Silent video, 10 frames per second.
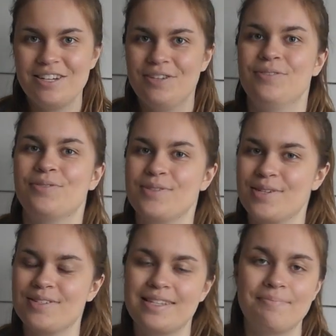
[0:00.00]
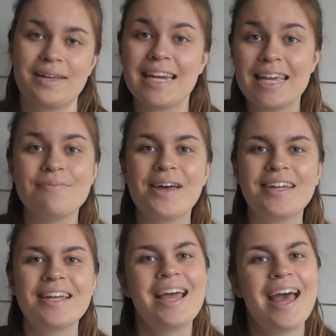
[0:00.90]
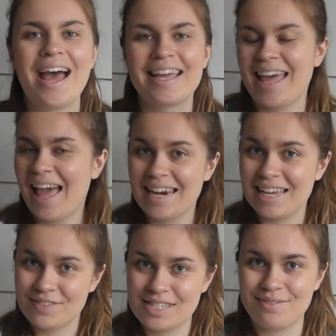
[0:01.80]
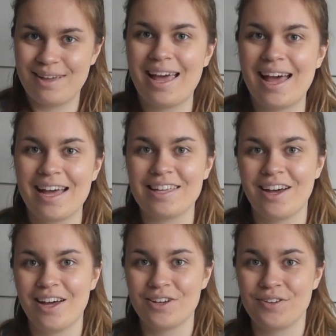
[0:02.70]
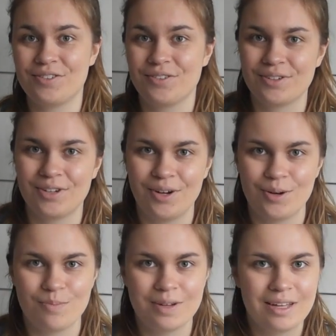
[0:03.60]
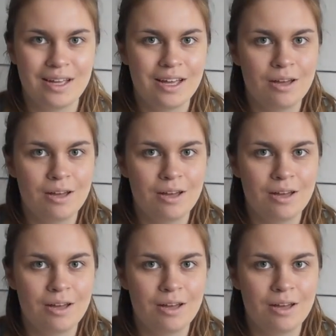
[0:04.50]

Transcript: and you can also send me an email at careleaversophia@yahoo.com.